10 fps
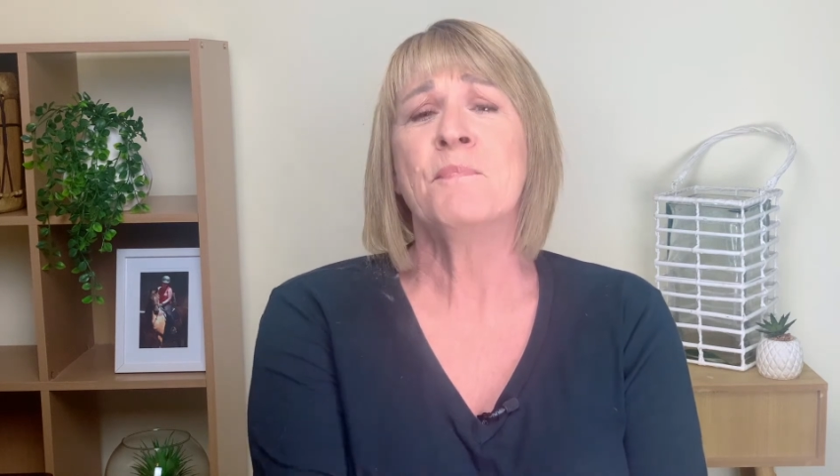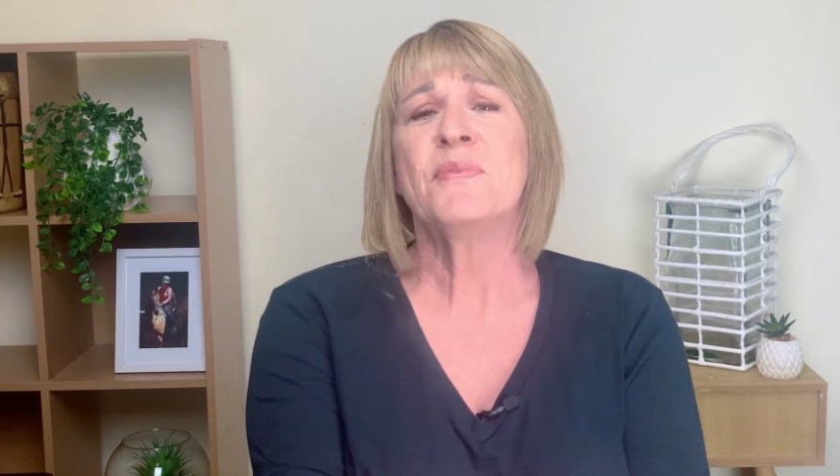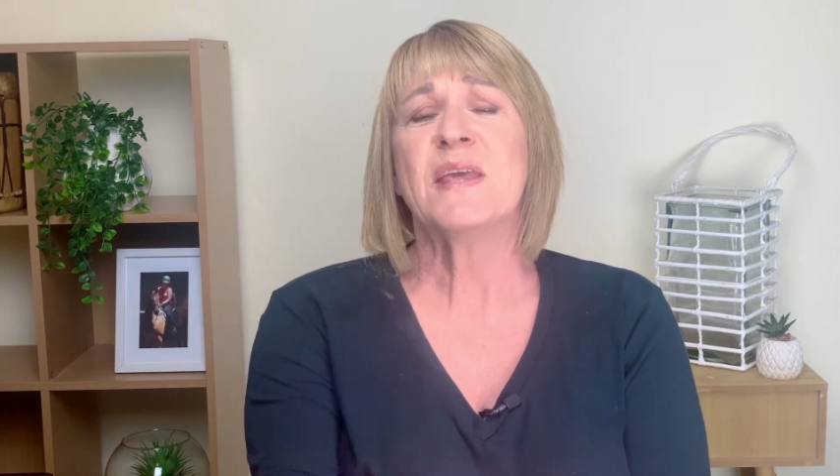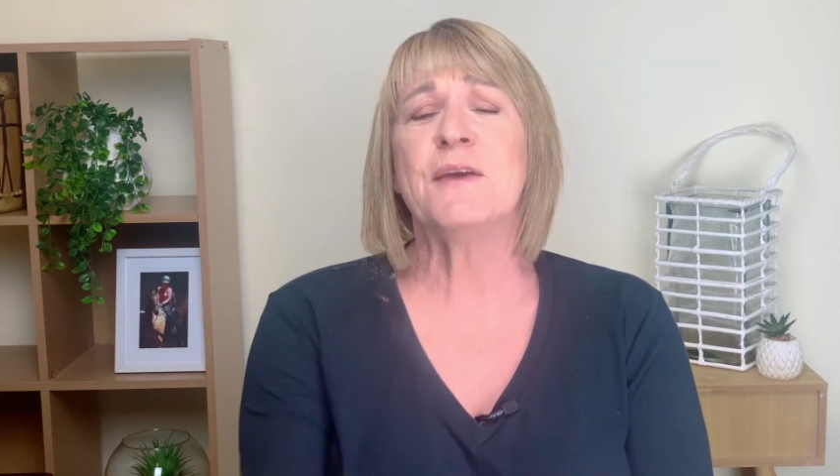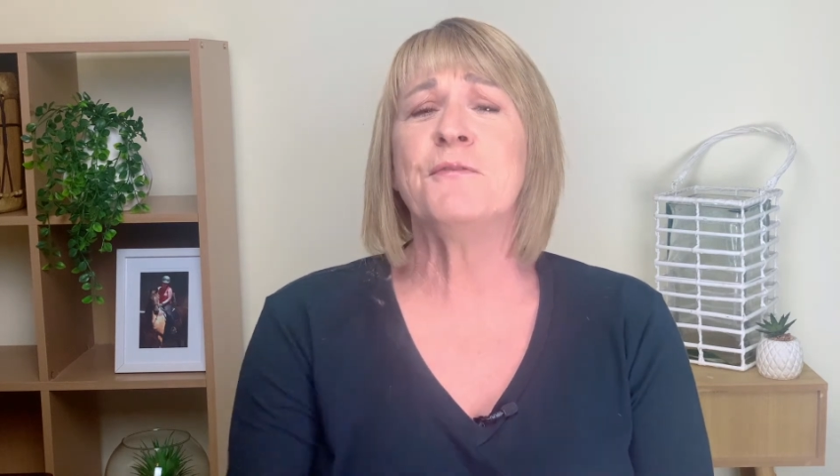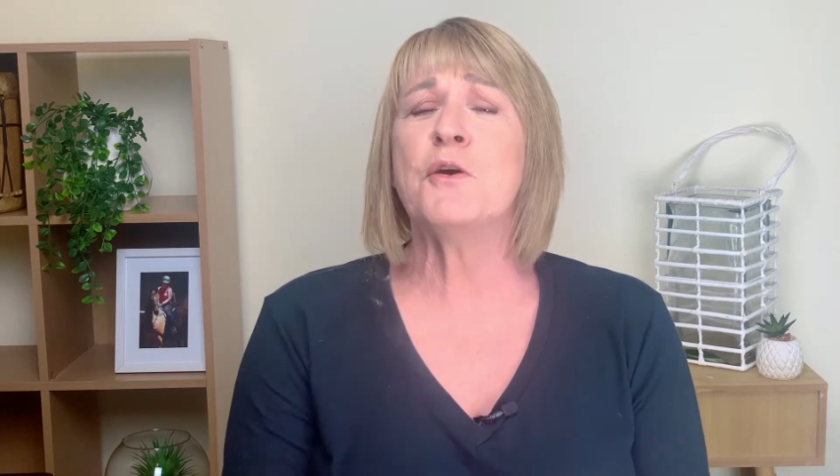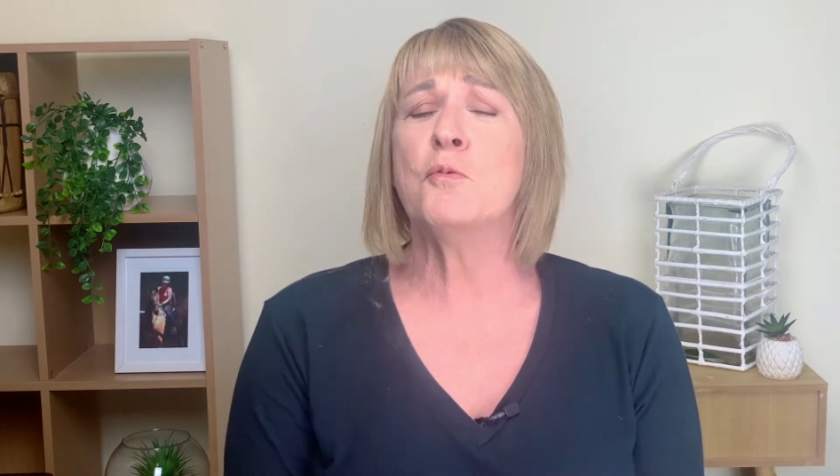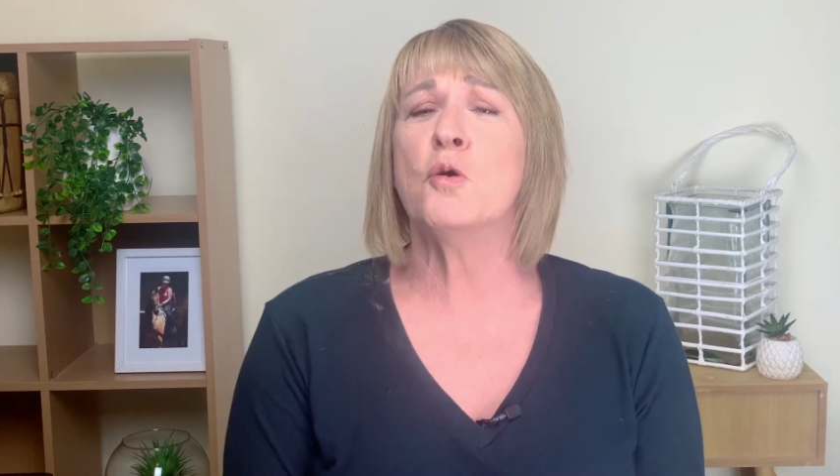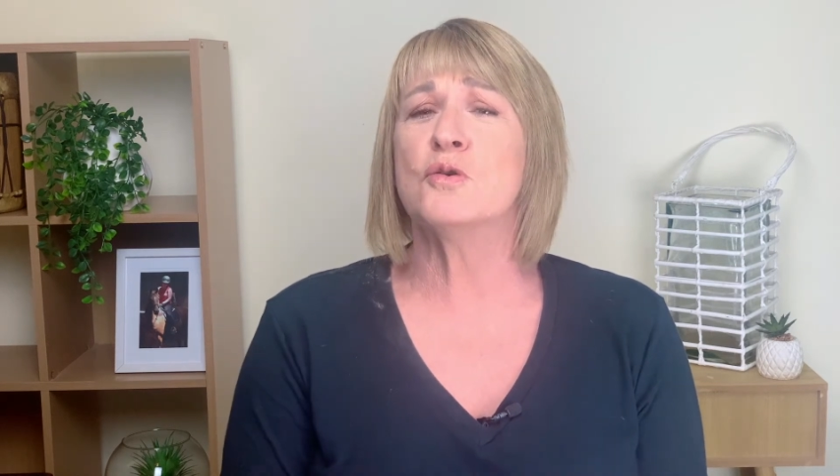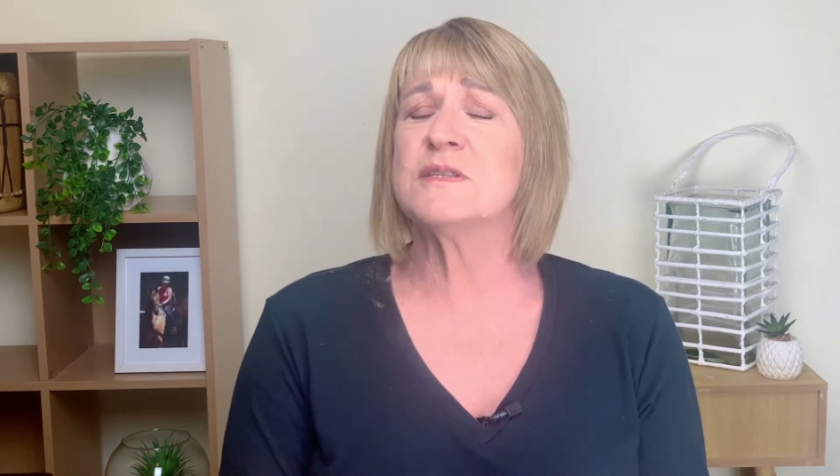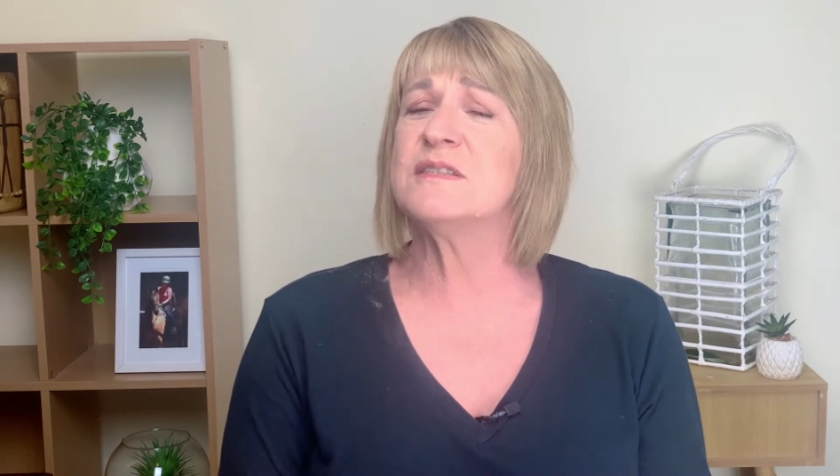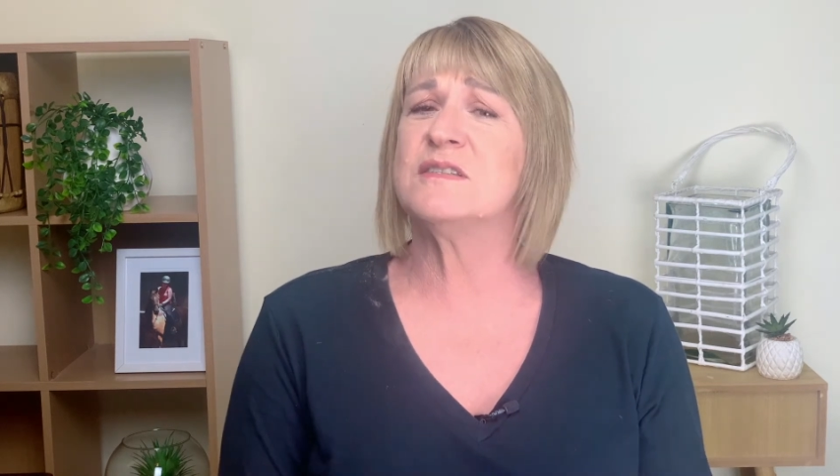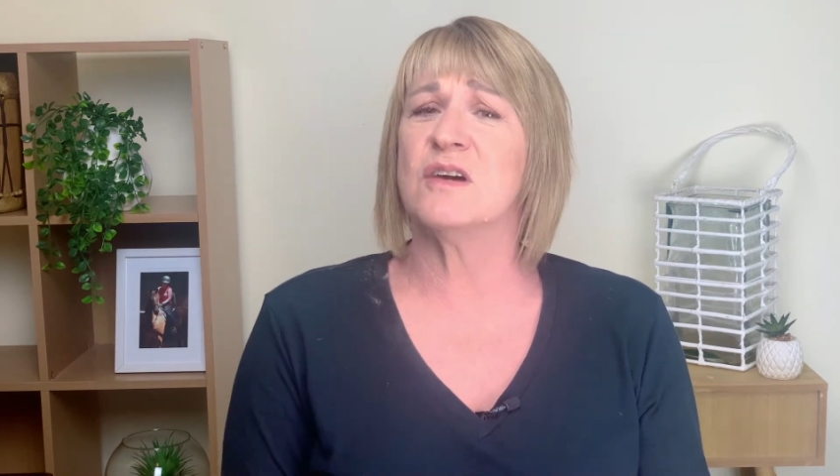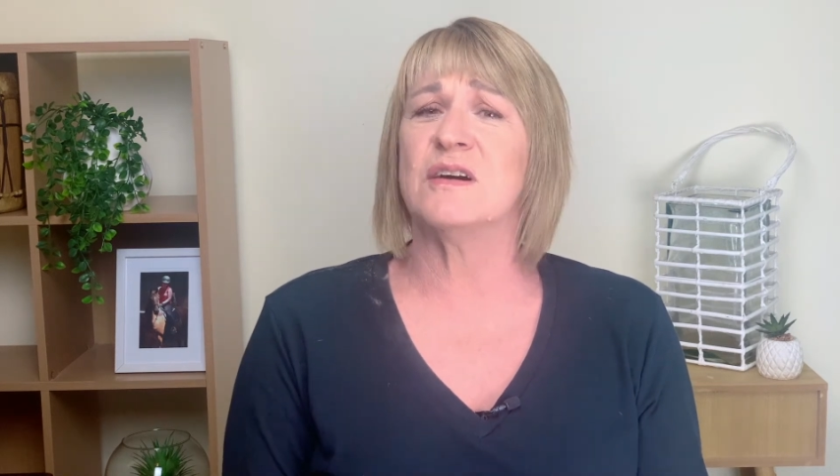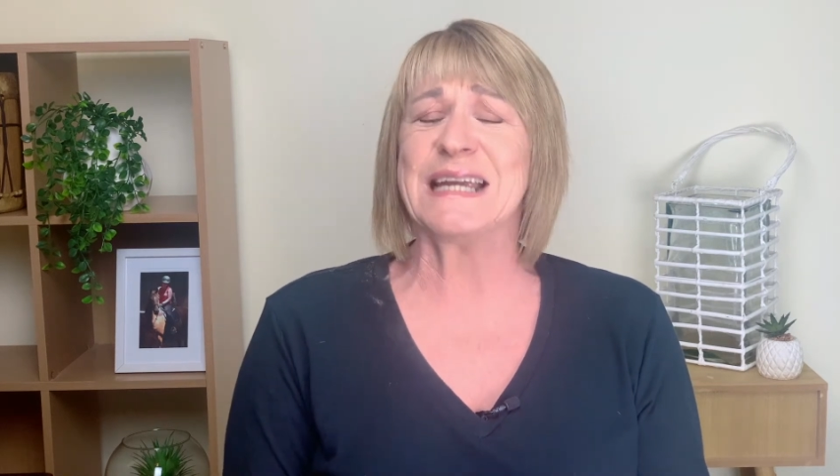If your horse's
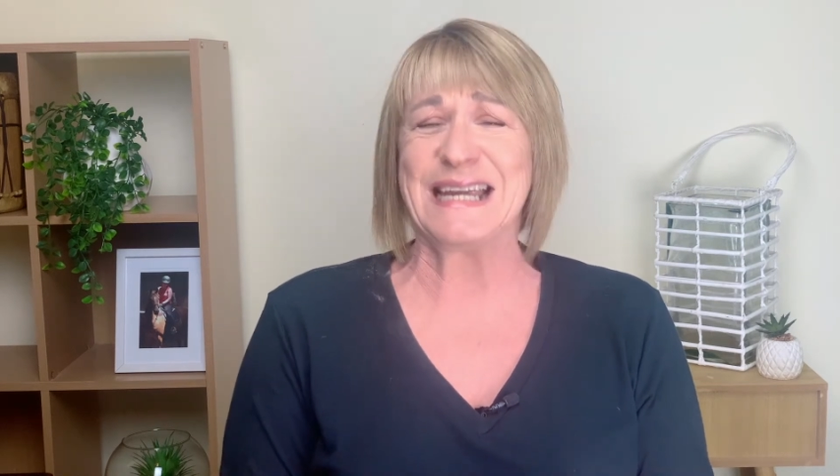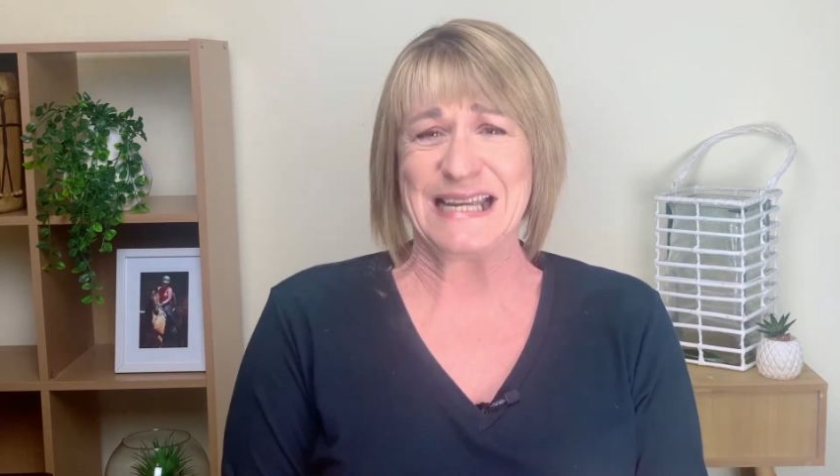diet